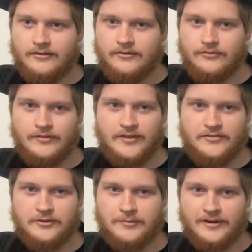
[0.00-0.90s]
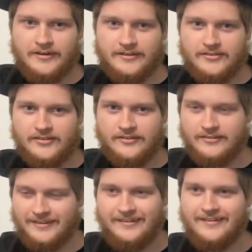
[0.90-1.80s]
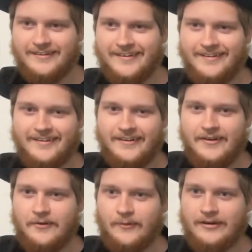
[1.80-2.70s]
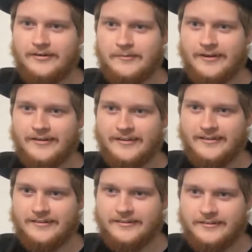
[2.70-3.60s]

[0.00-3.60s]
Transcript: Roughhouse Robotics, welcome on in.